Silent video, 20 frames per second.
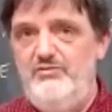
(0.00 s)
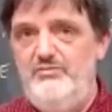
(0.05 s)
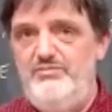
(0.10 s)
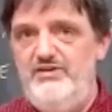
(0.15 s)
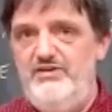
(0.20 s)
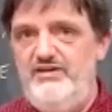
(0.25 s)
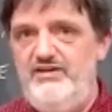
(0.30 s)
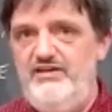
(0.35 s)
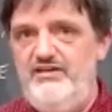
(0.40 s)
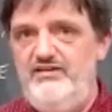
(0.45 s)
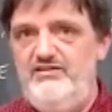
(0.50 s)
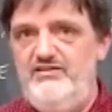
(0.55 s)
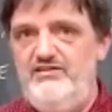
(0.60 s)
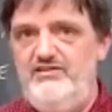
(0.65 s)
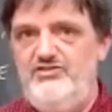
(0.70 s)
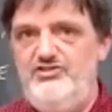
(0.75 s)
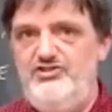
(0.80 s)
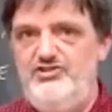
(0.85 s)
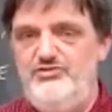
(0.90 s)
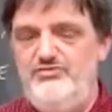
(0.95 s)
rabbinic
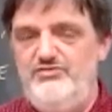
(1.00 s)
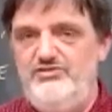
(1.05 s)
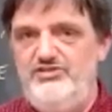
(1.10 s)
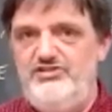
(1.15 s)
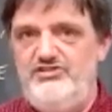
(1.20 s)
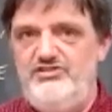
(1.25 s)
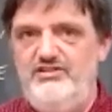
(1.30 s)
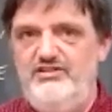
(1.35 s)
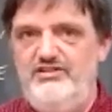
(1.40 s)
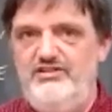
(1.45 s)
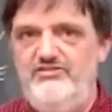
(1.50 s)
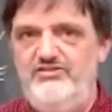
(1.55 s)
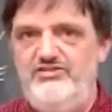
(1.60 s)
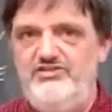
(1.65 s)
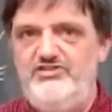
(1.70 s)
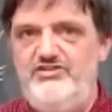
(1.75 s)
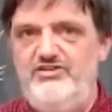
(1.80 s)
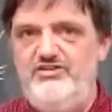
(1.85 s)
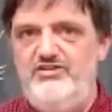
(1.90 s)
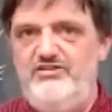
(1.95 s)
Jewish
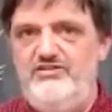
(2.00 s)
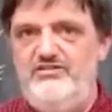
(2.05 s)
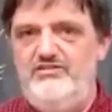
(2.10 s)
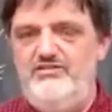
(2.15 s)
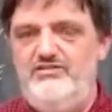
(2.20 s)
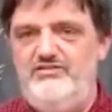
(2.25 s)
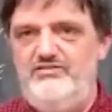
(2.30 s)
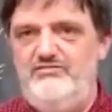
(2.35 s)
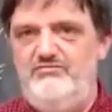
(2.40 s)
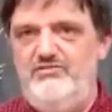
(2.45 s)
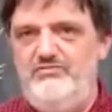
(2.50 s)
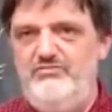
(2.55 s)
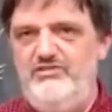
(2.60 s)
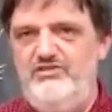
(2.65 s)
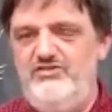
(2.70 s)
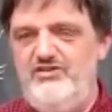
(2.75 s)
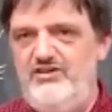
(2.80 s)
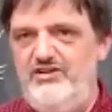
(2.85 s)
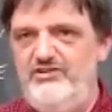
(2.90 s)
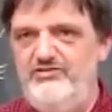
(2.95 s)
literature, what
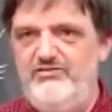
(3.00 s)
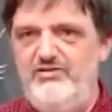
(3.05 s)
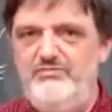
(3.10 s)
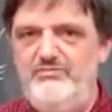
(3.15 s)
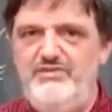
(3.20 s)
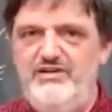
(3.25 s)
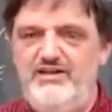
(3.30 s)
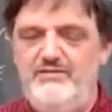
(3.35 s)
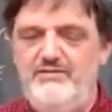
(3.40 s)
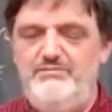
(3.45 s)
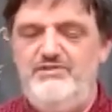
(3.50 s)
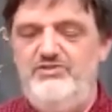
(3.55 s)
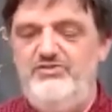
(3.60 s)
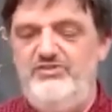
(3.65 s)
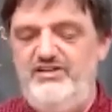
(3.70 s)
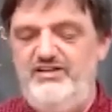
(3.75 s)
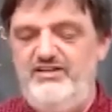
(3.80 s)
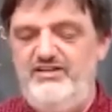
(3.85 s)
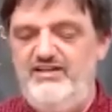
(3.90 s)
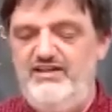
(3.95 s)
we call the rabbinic
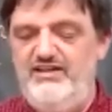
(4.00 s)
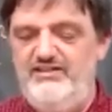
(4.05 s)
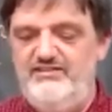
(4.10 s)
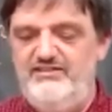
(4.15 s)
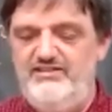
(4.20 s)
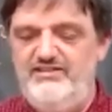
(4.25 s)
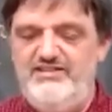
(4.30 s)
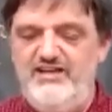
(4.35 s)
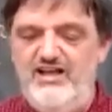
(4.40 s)
period, like the